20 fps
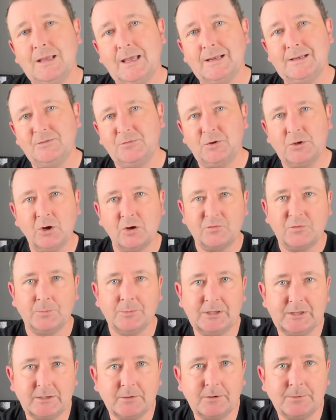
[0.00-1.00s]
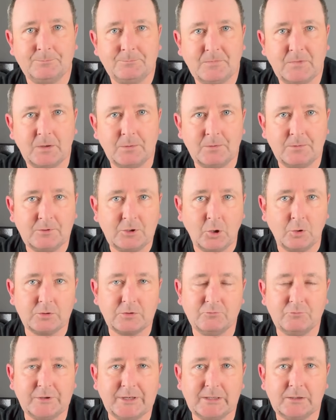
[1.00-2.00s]
And if you're not familiar, the
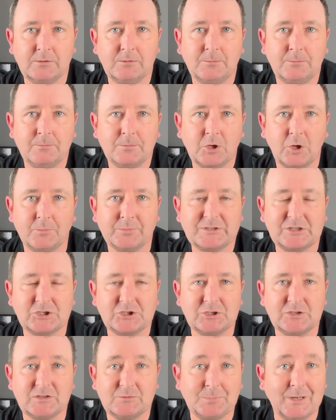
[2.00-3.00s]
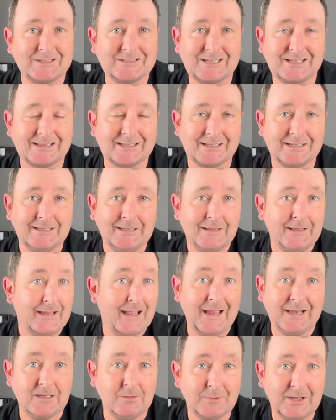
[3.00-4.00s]
golden reel competition is basically
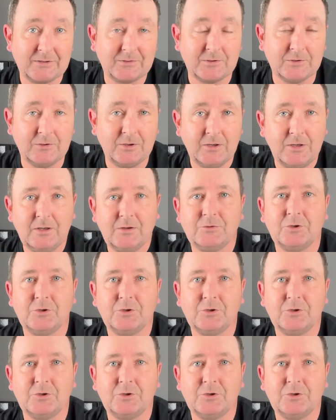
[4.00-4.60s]
any method.